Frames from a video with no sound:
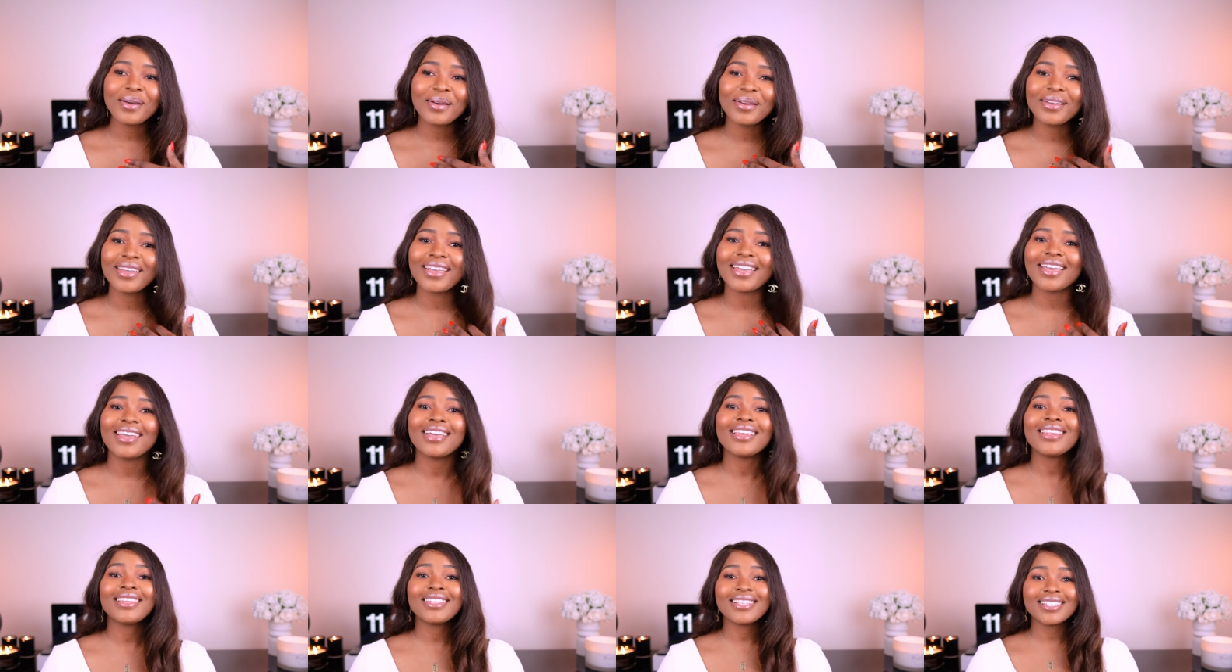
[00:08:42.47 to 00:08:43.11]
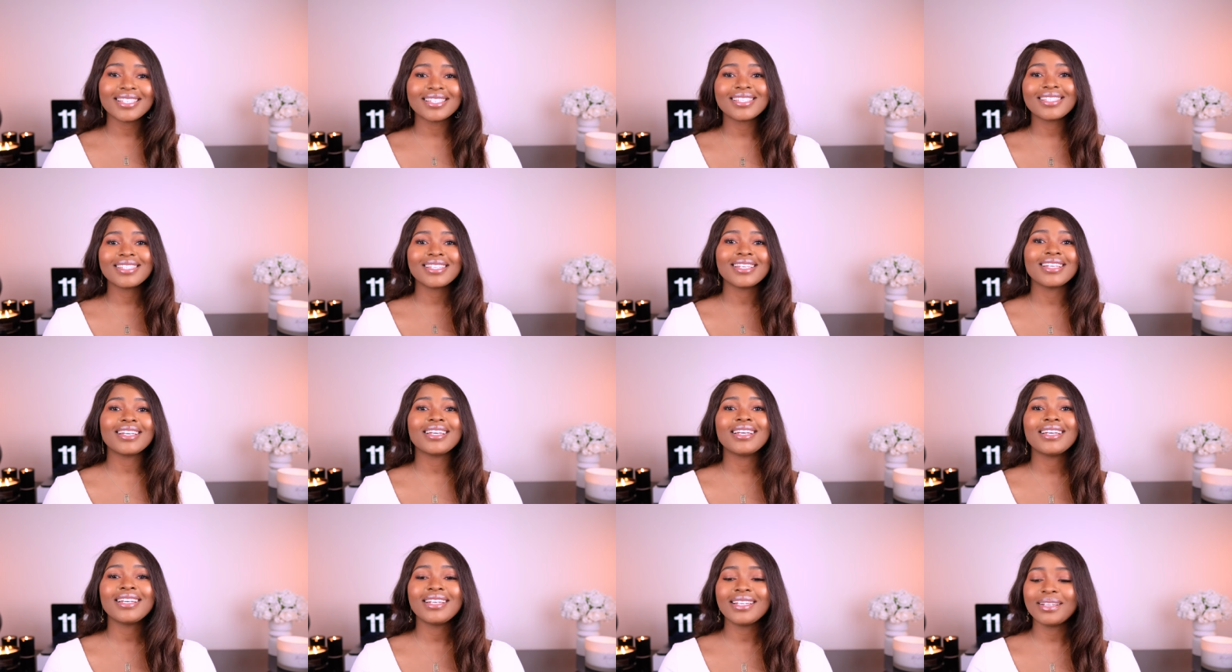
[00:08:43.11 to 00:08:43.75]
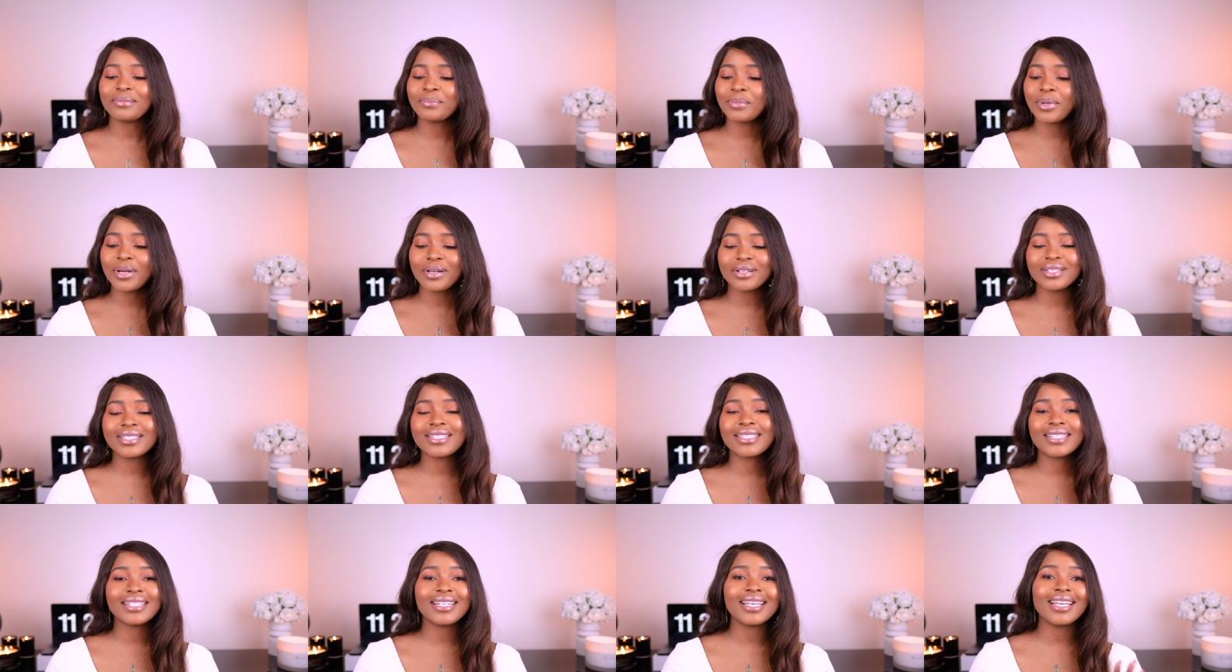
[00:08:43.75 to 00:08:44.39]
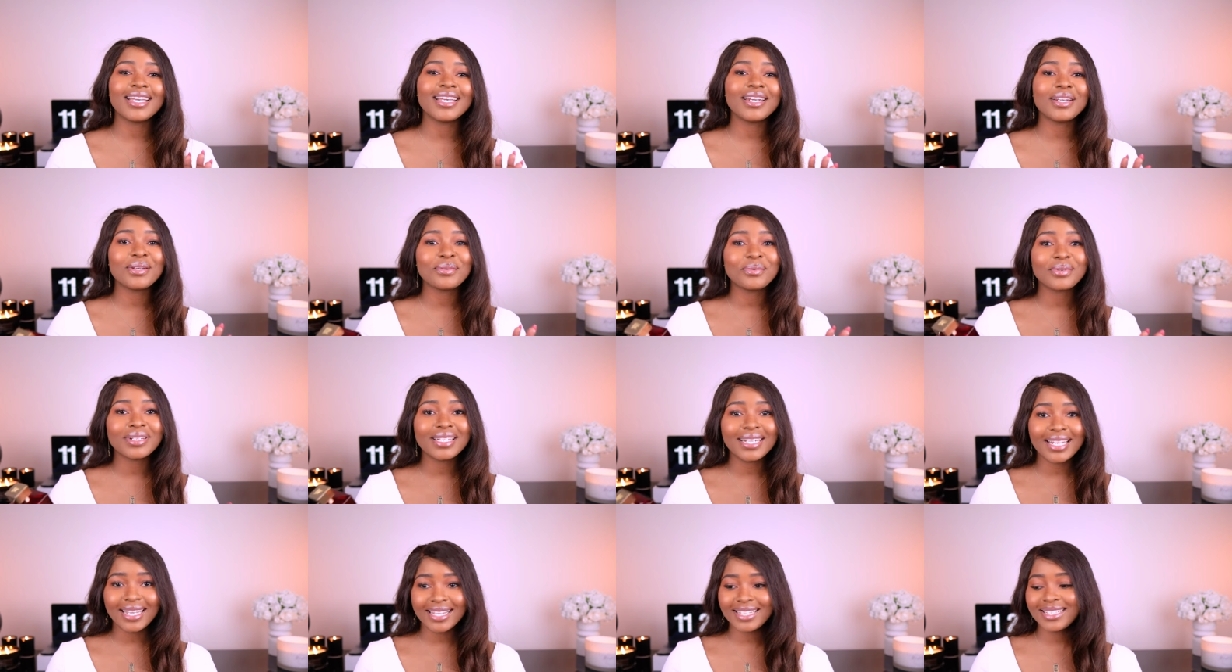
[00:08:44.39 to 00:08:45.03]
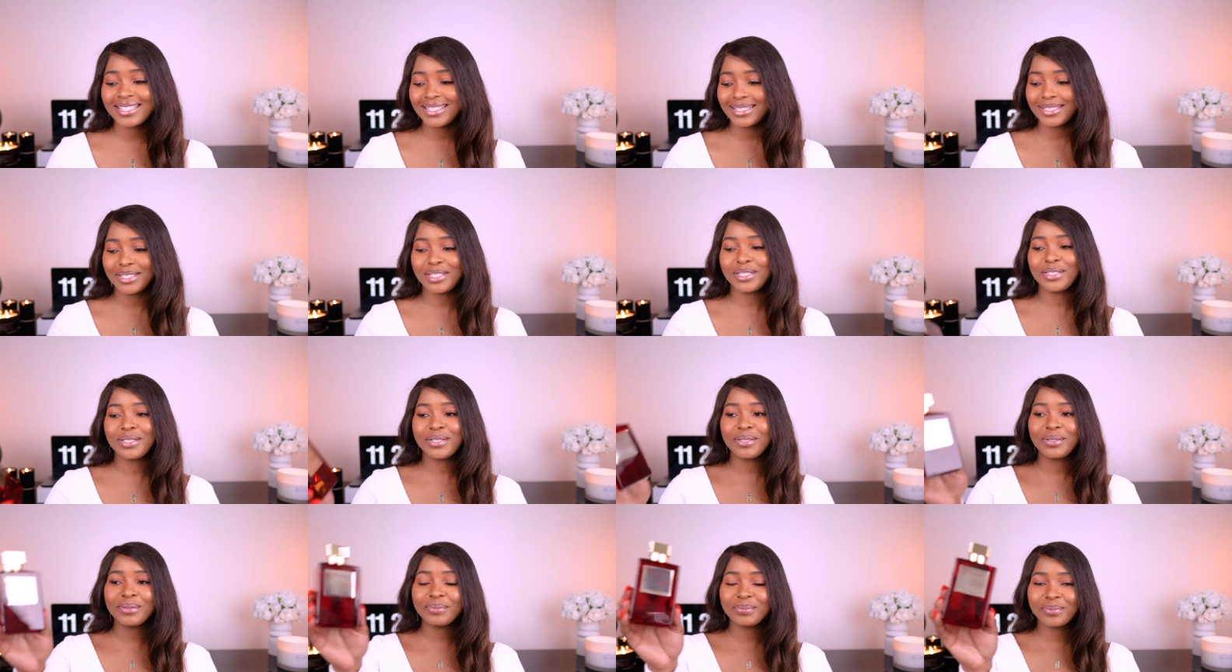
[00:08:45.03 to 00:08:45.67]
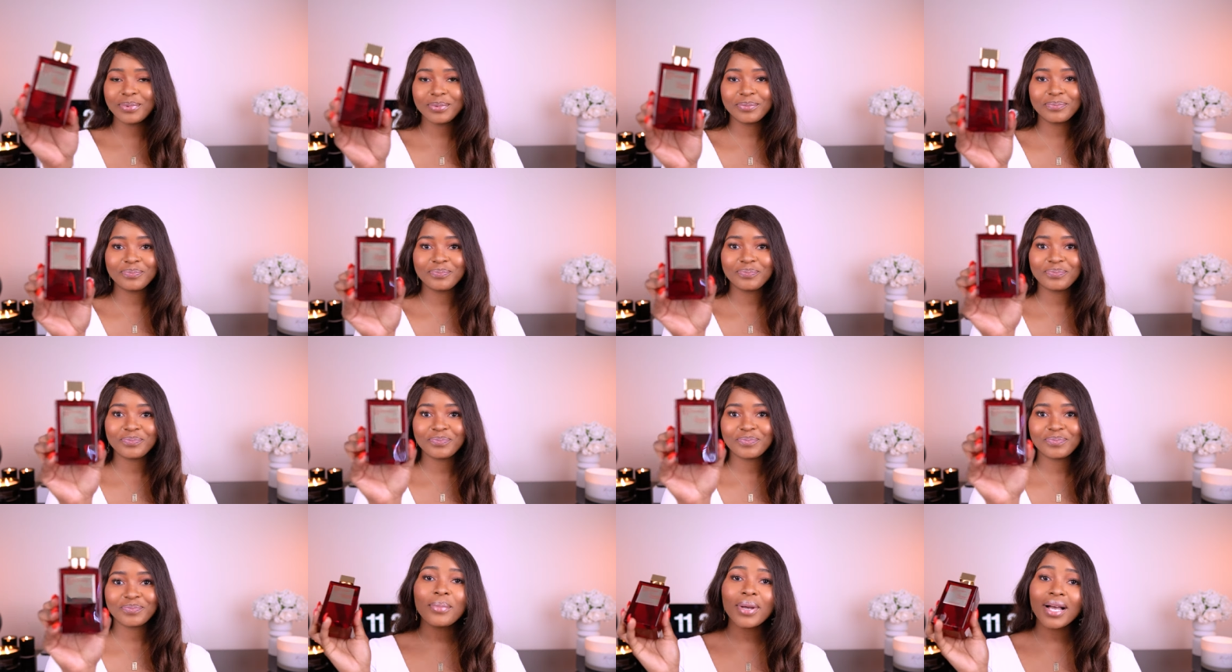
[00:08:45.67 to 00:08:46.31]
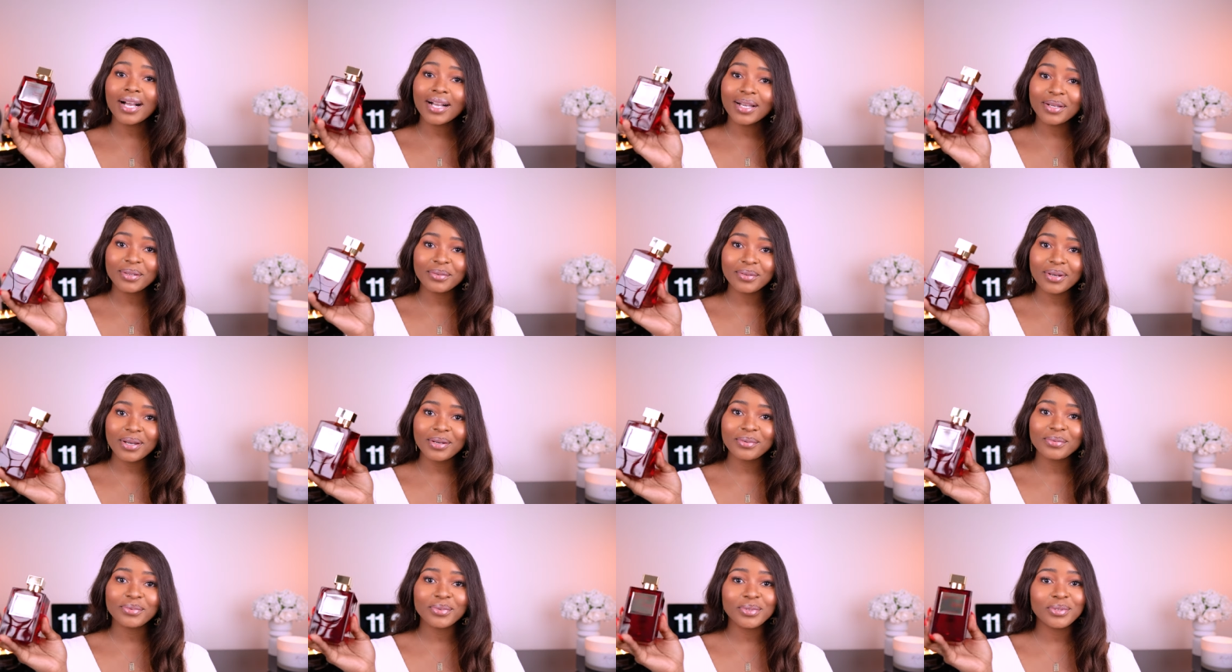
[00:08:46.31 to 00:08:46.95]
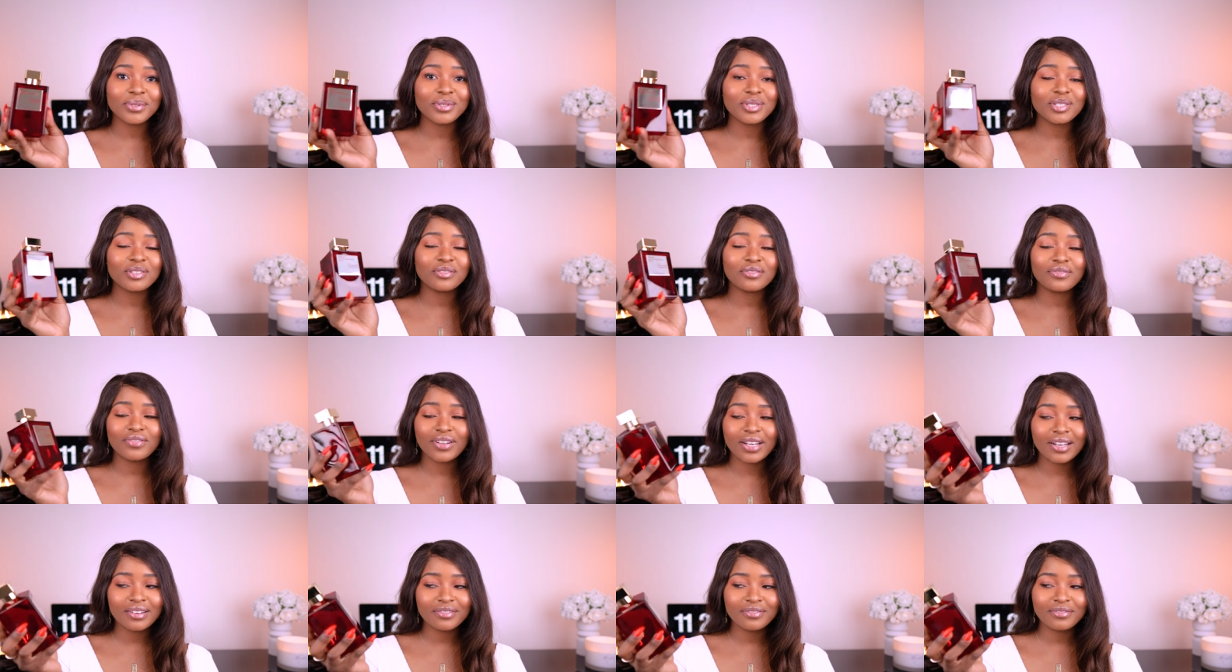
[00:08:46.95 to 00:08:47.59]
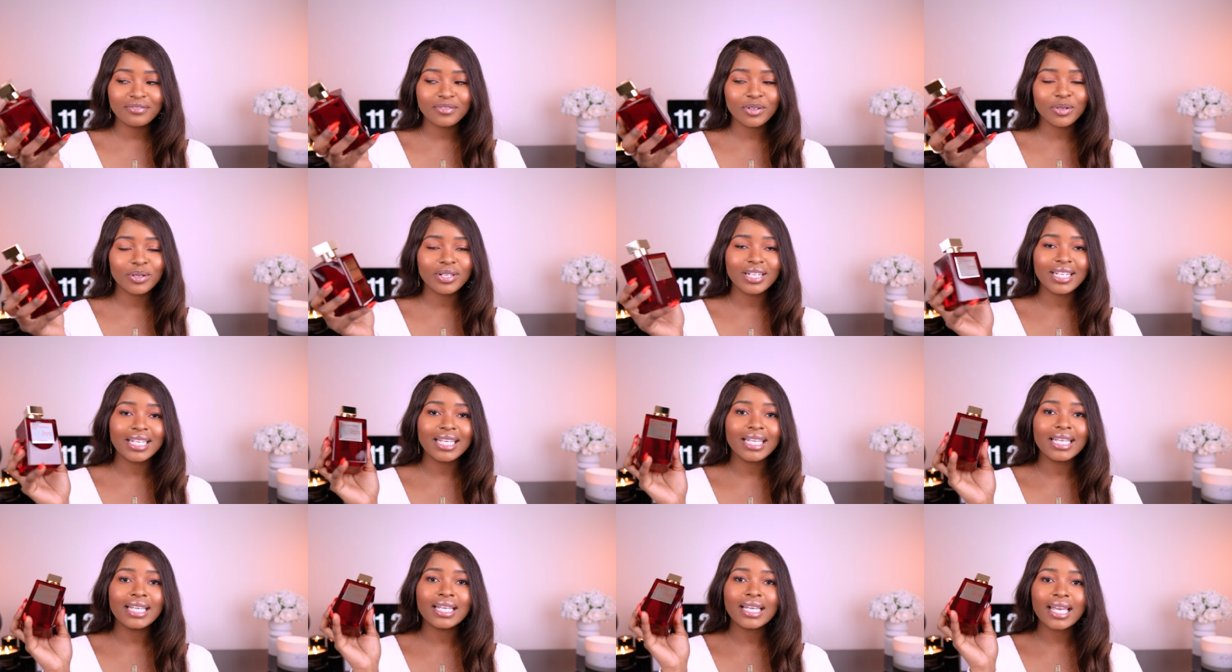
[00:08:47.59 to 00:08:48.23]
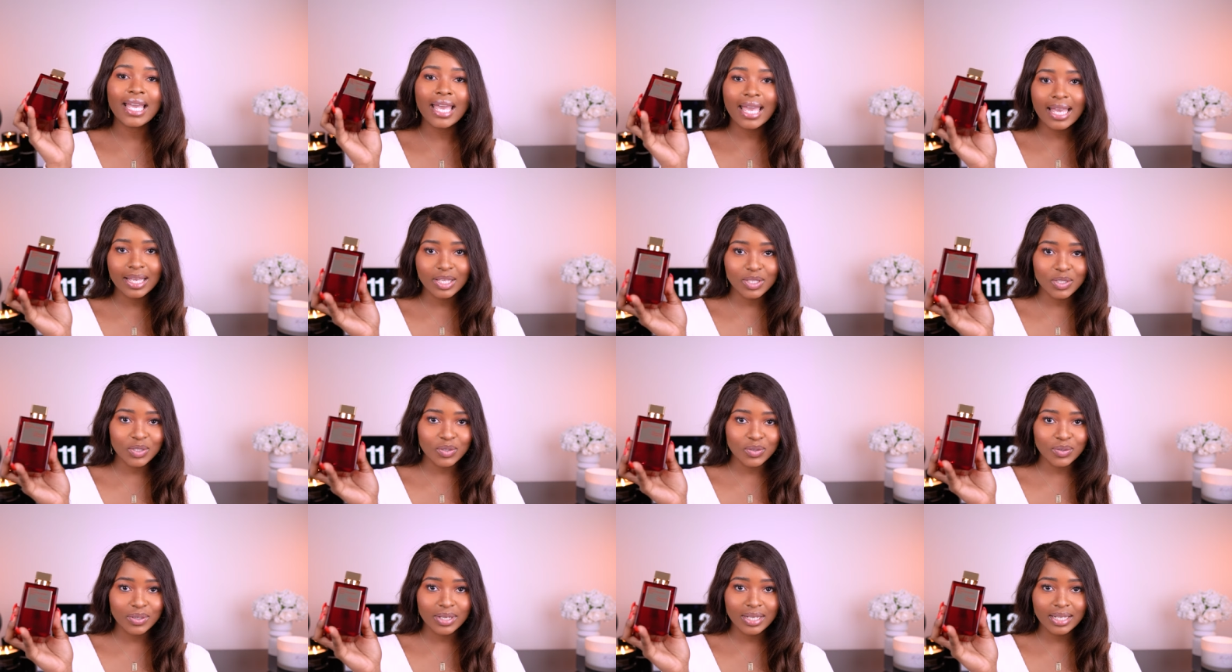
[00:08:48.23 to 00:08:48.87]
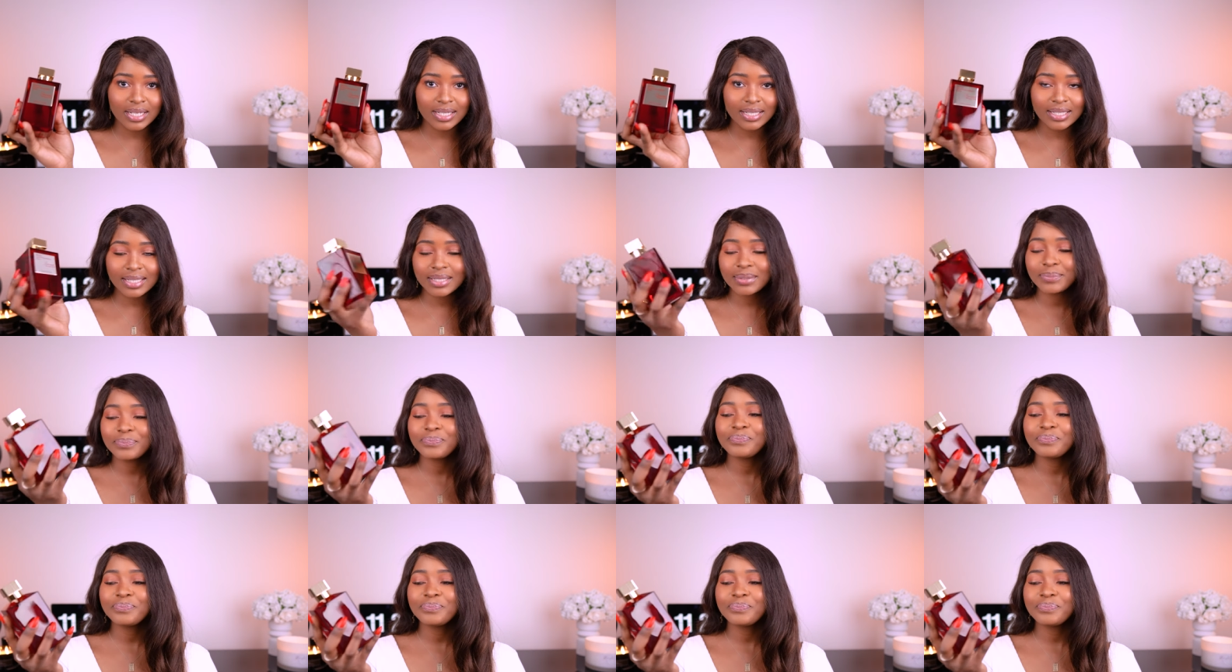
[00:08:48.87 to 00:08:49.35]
Okay, this is a person in a relationship. Baccarat Rouge five forty Extrait.